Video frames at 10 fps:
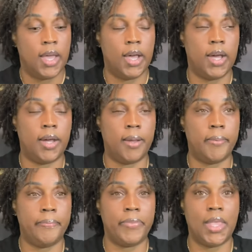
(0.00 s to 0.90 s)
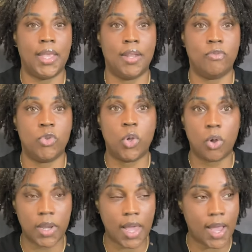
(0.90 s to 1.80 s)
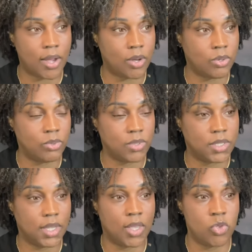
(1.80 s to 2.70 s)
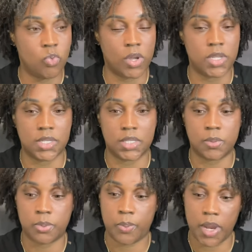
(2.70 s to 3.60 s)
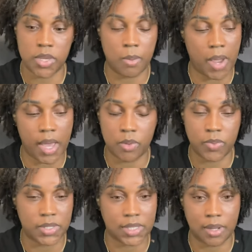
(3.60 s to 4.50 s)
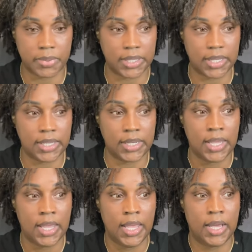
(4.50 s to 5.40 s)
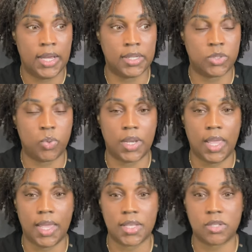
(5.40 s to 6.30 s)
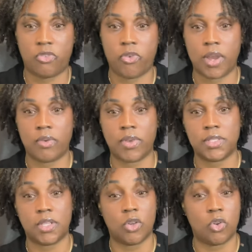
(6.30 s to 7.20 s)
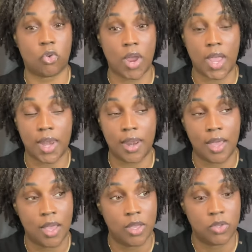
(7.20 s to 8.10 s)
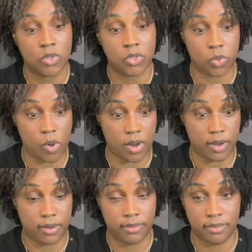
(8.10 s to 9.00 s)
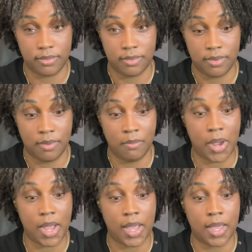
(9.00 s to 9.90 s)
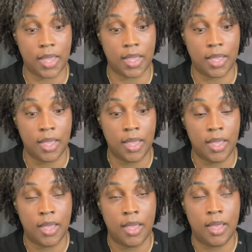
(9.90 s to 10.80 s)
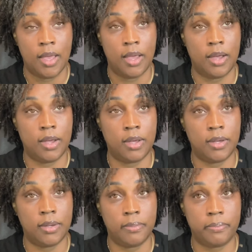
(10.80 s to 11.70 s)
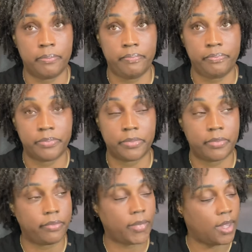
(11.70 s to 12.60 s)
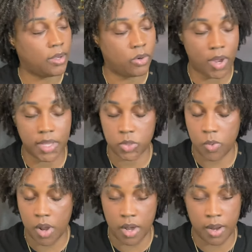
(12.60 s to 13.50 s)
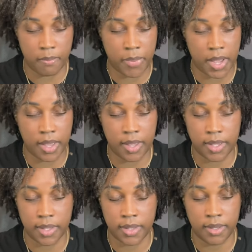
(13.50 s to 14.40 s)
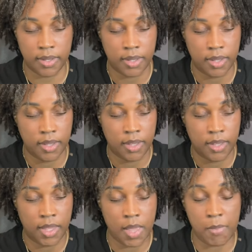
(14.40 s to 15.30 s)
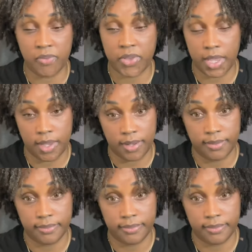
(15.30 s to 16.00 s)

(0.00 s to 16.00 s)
And if you're going out and you want to just spray your body with something to enhance a fragrance, Grand Soir by Grand Soir by MFK.